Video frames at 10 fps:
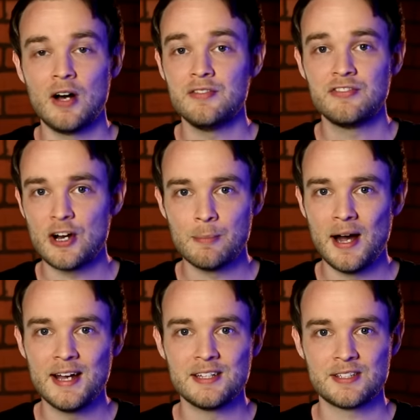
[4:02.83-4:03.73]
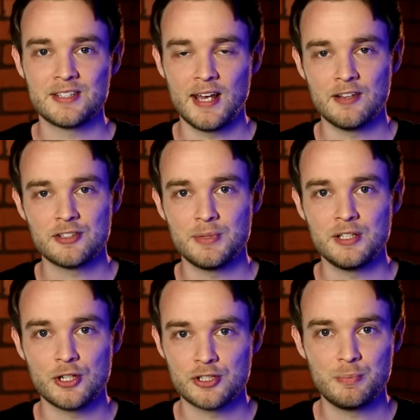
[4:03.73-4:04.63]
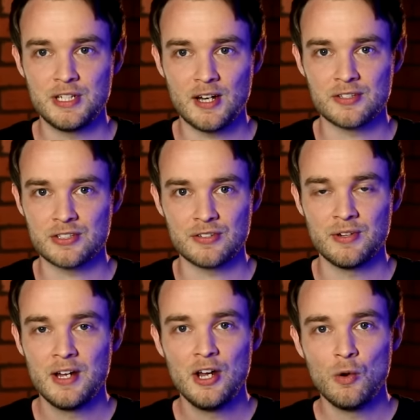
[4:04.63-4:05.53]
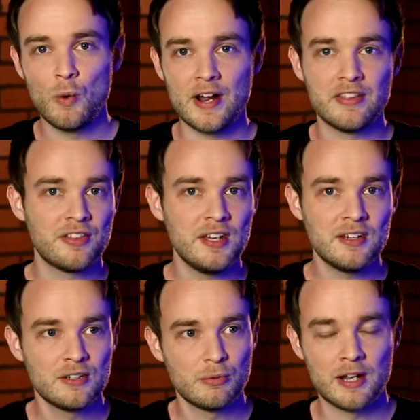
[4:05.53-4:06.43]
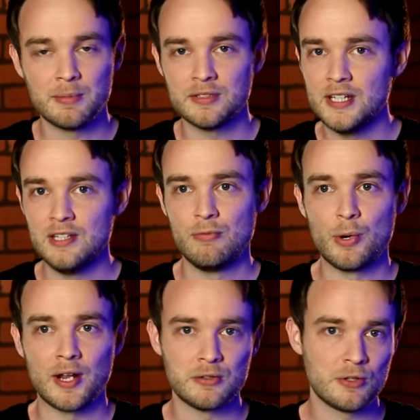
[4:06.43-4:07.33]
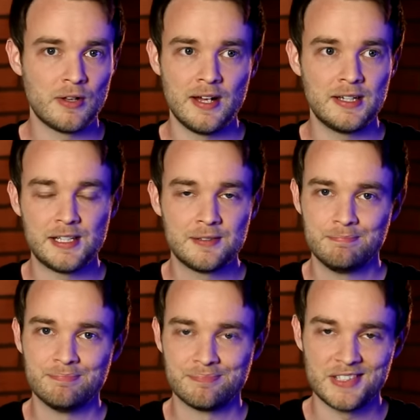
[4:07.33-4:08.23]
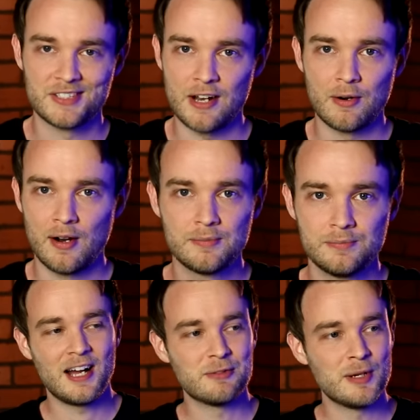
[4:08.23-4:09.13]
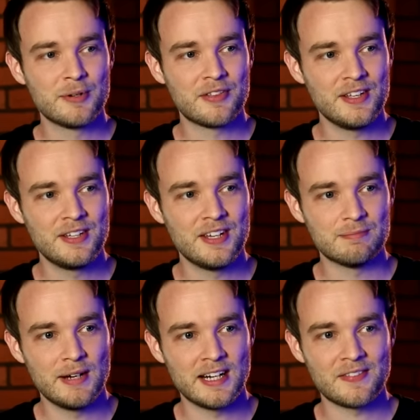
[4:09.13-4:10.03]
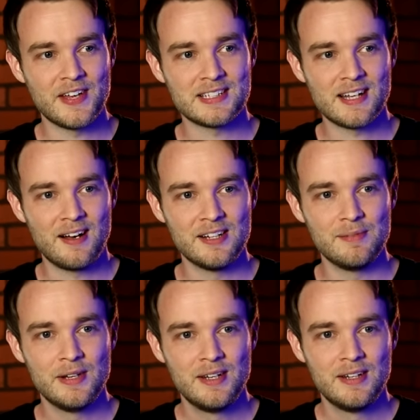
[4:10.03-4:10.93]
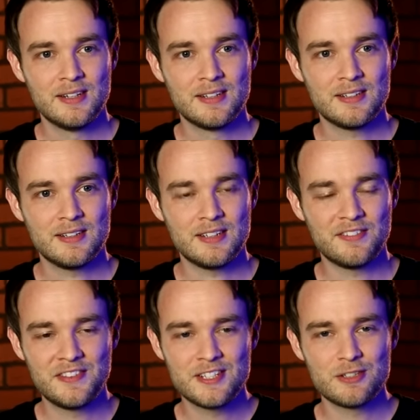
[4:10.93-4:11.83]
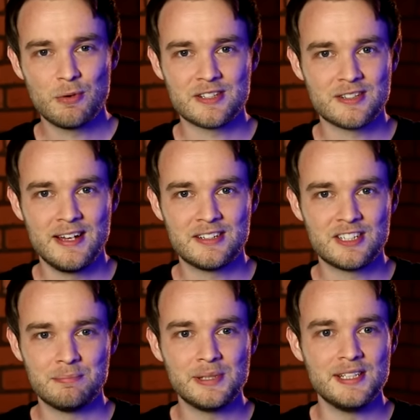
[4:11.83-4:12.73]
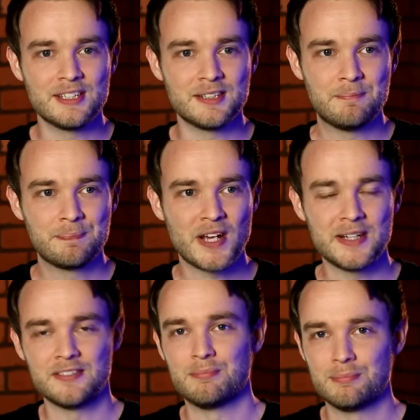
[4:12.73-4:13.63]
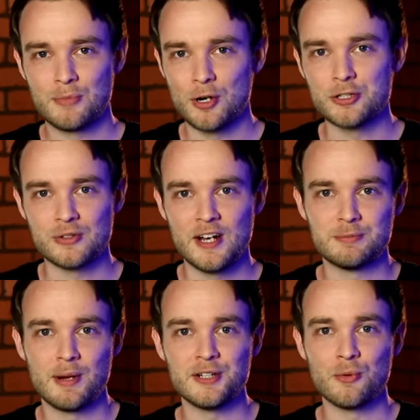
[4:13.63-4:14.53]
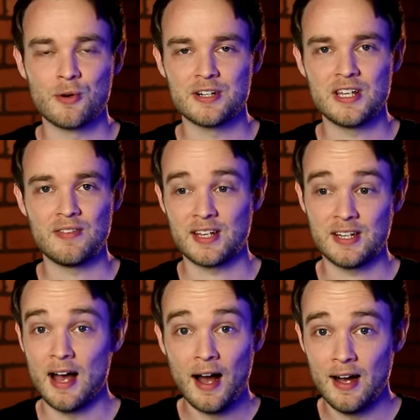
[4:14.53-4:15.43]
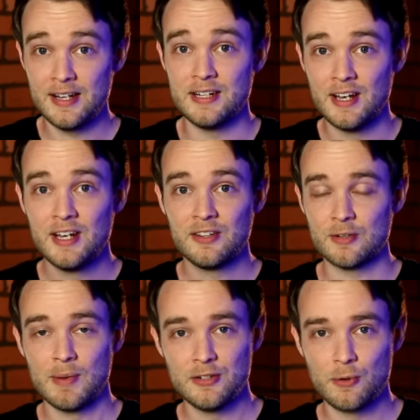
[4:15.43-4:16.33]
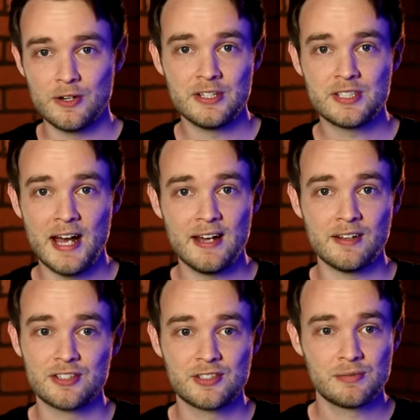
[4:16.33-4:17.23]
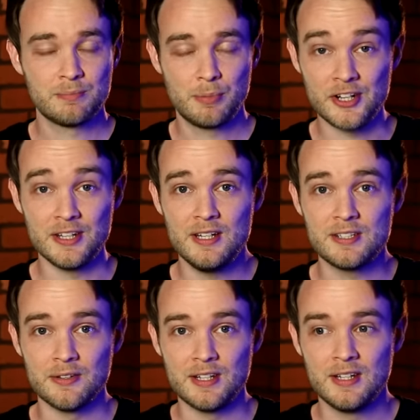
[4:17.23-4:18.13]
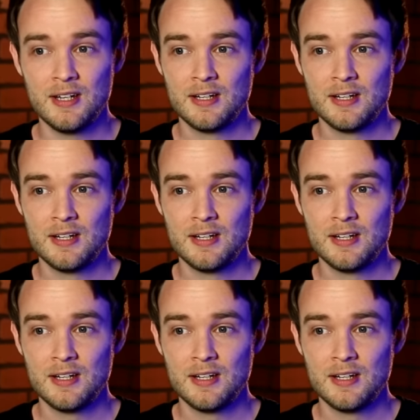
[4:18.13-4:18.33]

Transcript: unfair biases against me just because of what I think, what I believe, what I look like, etc. I remember thinking back at that time, if this is what it's like to be a kind of marginalized minority that can hide their minority status pretty easily,